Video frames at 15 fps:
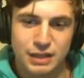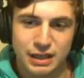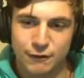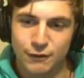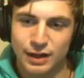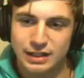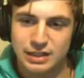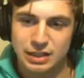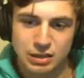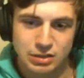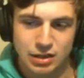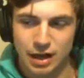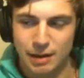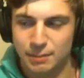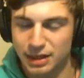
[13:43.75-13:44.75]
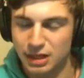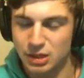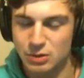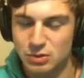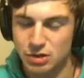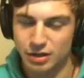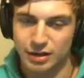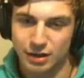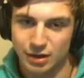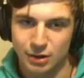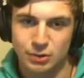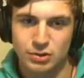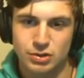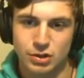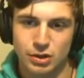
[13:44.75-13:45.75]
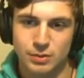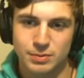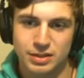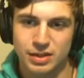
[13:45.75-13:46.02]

defense that's not being used on their own troops.